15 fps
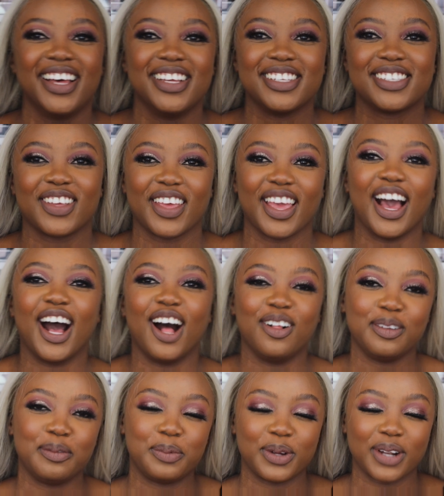So yeah,
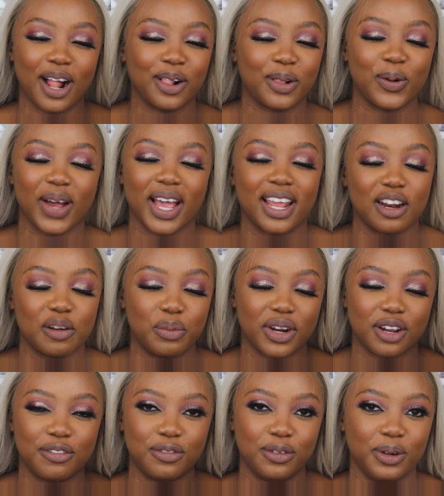I'll go ahead and put
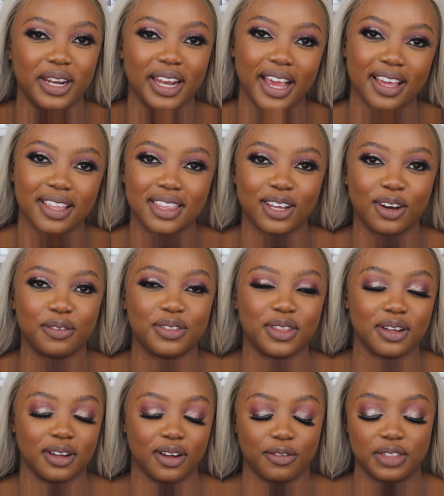a full length of
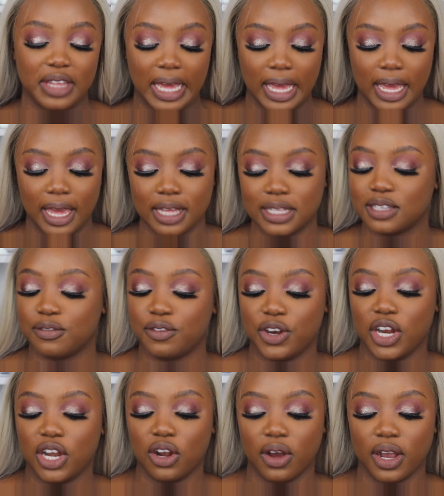the hair. It's
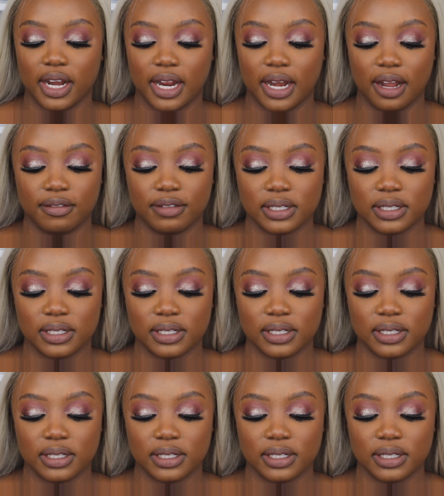very long and I love